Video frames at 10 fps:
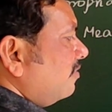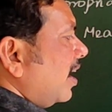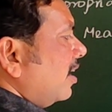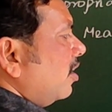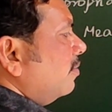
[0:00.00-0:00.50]

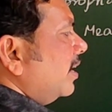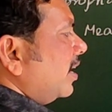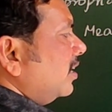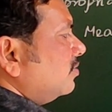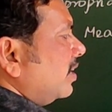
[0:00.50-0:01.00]
5, how many
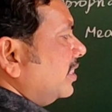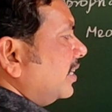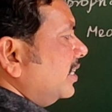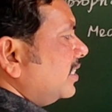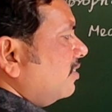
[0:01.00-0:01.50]
times? 5,
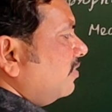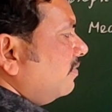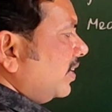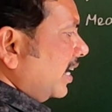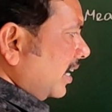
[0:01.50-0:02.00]
3 is
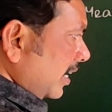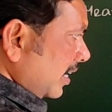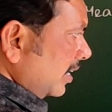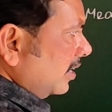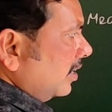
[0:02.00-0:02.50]
15.
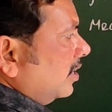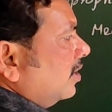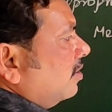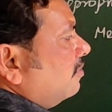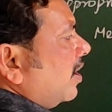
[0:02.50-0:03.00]

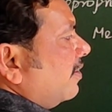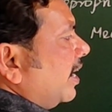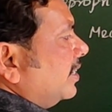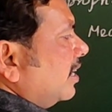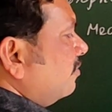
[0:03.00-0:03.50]
5,
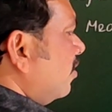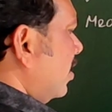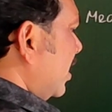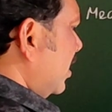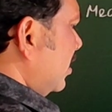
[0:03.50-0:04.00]
8 is
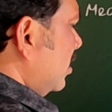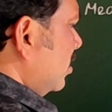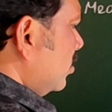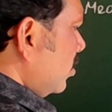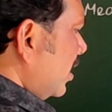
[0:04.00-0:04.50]
40.
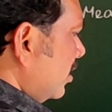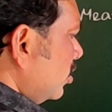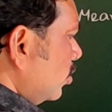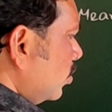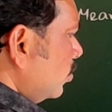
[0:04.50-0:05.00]
So, that is
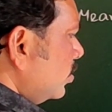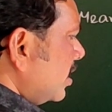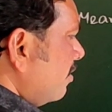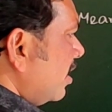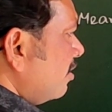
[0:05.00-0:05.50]
your
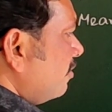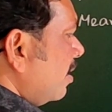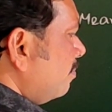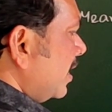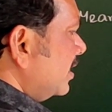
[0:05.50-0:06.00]

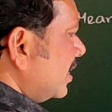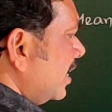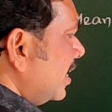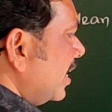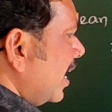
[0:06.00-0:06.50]
275 plus
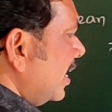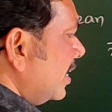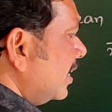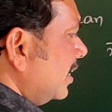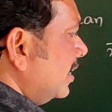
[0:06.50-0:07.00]

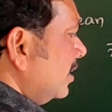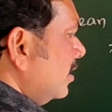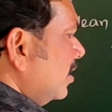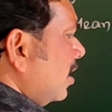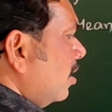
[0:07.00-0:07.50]
38.
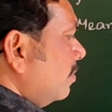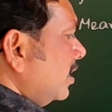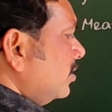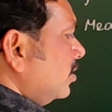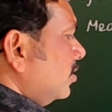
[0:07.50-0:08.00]
How
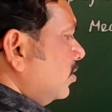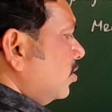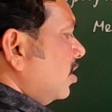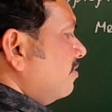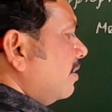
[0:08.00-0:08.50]
much?
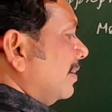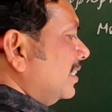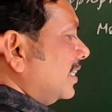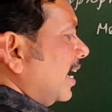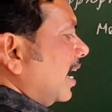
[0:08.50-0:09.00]
25
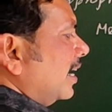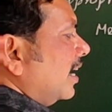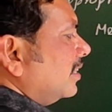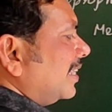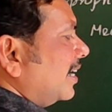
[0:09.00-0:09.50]
means
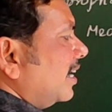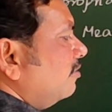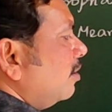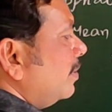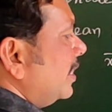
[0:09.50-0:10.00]
300.
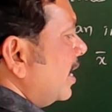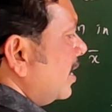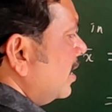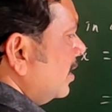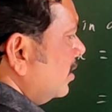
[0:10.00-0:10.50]
13 will be
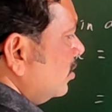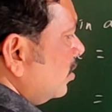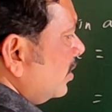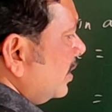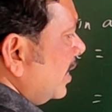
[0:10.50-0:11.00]
there.
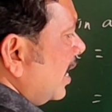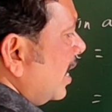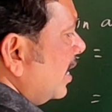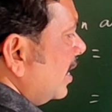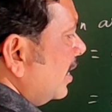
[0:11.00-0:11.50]
So,
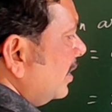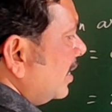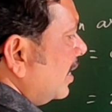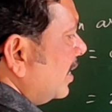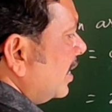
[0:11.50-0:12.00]

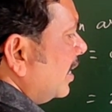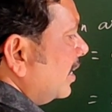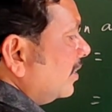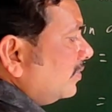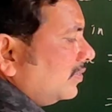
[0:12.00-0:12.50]

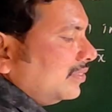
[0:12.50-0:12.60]
313.